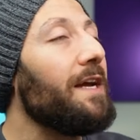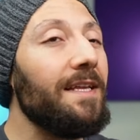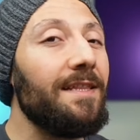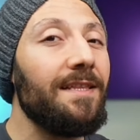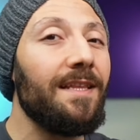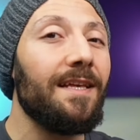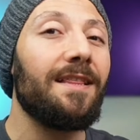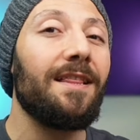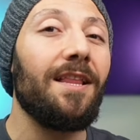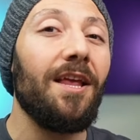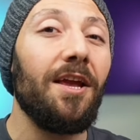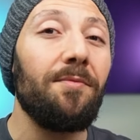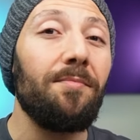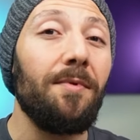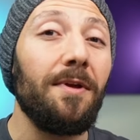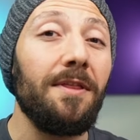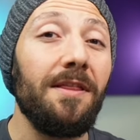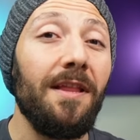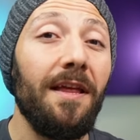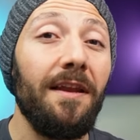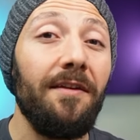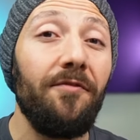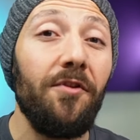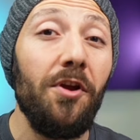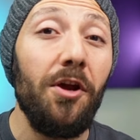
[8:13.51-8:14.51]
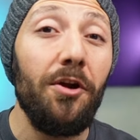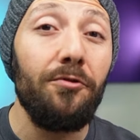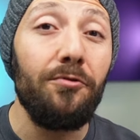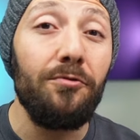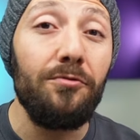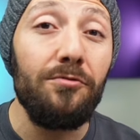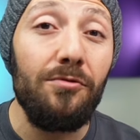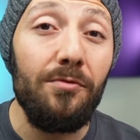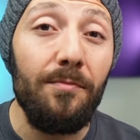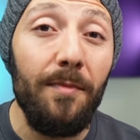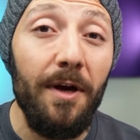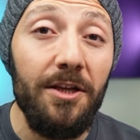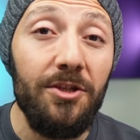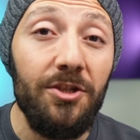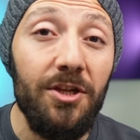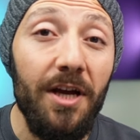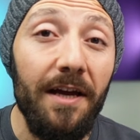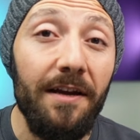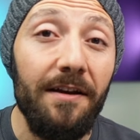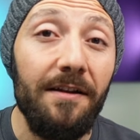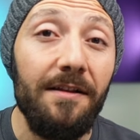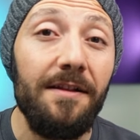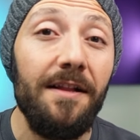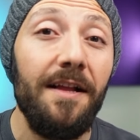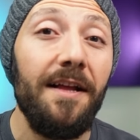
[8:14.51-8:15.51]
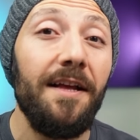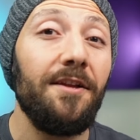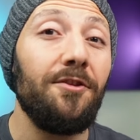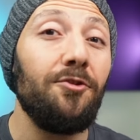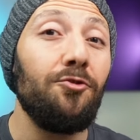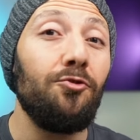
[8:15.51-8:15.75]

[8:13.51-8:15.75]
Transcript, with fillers: Hit that like button, and if you are new to my channel,